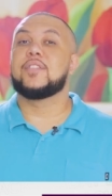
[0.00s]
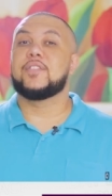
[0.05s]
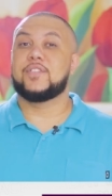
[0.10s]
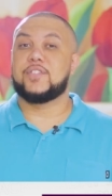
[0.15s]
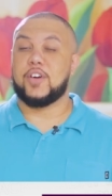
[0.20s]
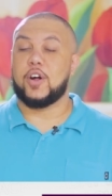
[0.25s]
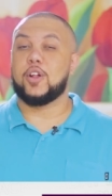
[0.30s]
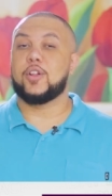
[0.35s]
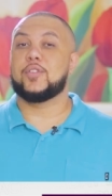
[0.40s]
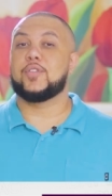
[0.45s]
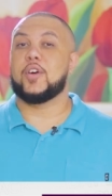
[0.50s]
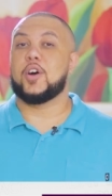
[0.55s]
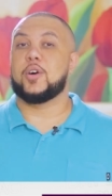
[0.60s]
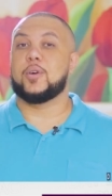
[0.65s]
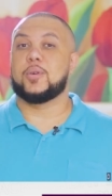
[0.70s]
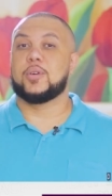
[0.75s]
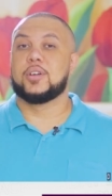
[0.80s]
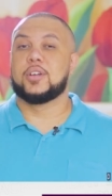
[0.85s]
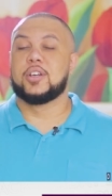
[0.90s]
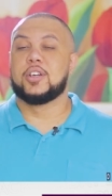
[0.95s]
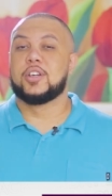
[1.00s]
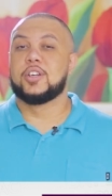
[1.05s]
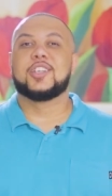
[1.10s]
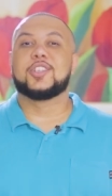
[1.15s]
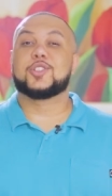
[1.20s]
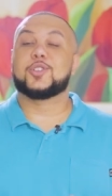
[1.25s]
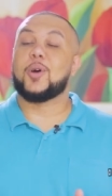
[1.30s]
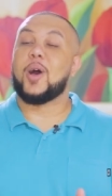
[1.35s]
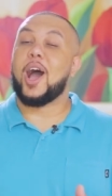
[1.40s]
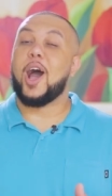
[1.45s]
Volvo.
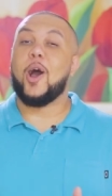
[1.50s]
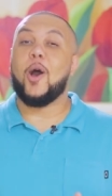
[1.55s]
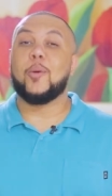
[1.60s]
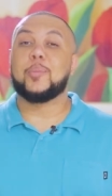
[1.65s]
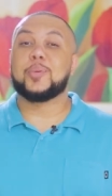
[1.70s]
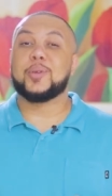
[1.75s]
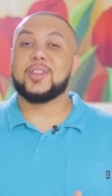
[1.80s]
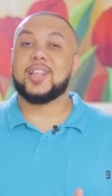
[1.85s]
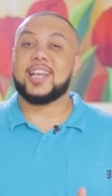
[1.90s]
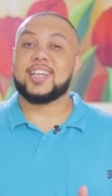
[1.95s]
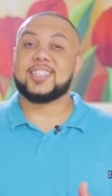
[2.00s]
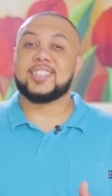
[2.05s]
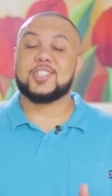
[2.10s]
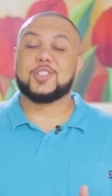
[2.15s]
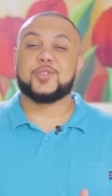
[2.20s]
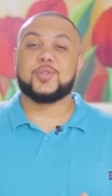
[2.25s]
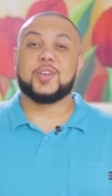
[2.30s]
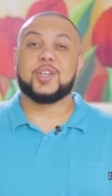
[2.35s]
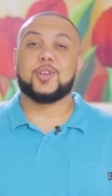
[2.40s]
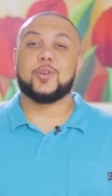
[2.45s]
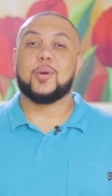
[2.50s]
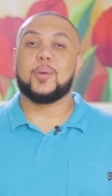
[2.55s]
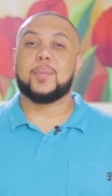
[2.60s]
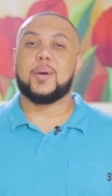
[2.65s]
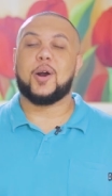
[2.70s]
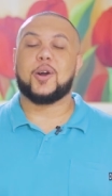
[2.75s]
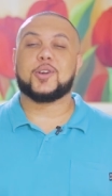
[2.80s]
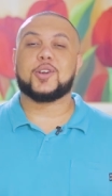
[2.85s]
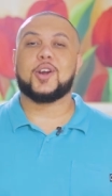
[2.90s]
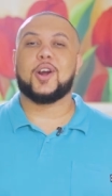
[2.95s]
So I hope you like this video
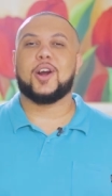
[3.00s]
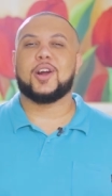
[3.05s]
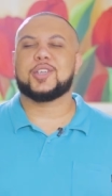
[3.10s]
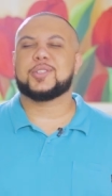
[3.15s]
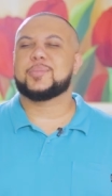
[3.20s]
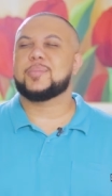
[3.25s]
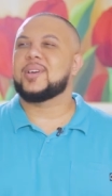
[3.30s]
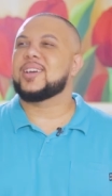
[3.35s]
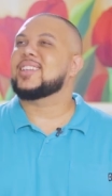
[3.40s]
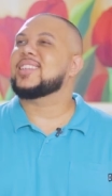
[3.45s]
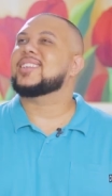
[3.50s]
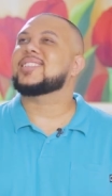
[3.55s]
about cars, man.